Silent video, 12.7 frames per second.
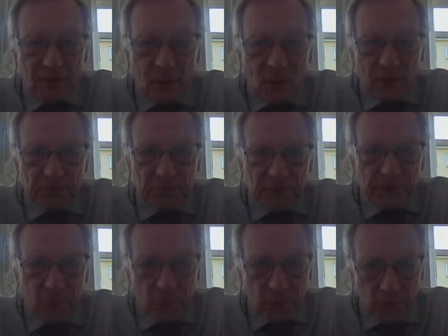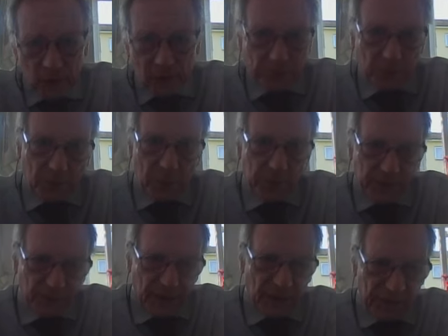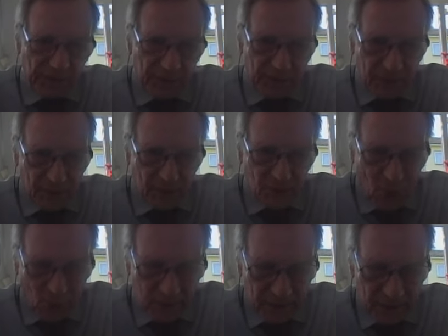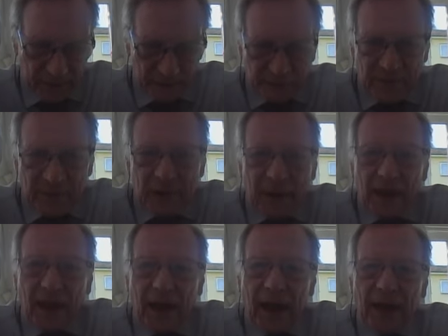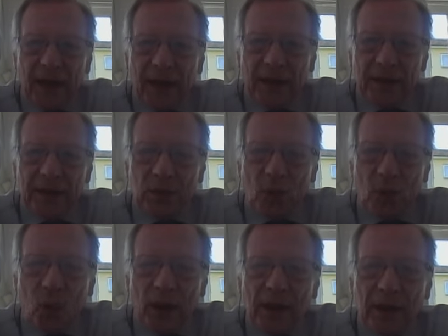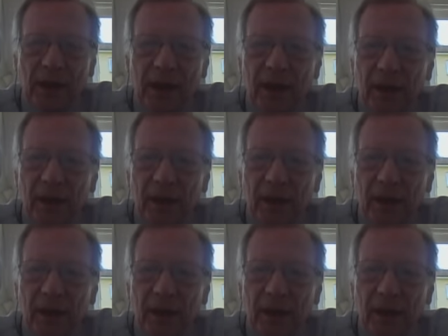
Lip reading: call it feng shui. I probably pronounced it wrongly. And when